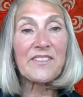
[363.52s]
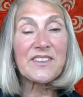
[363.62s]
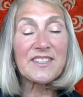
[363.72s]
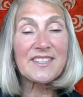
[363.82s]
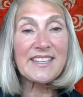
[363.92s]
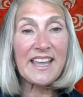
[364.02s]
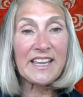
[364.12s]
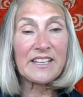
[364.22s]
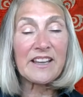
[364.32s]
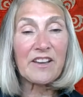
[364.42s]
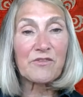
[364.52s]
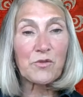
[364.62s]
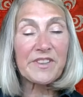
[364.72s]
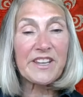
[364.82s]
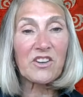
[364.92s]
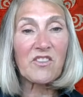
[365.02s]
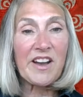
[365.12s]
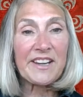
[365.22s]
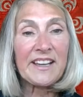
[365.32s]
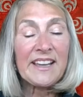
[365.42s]
and the state of North
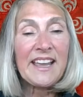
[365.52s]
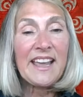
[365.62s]
Carolina,